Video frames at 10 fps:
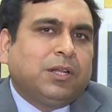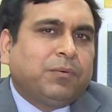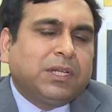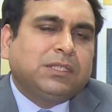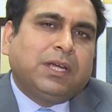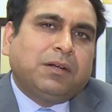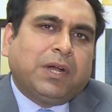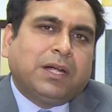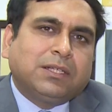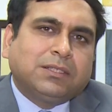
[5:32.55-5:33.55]
Now, what is the
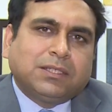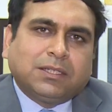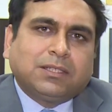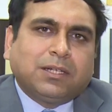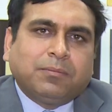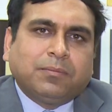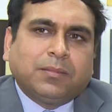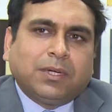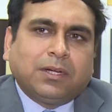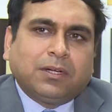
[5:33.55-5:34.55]
advantage this
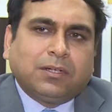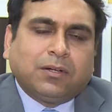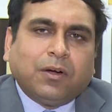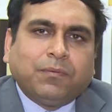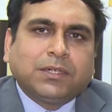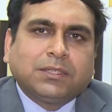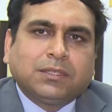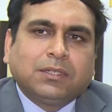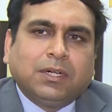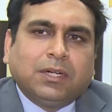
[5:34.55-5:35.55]
system uh, offers?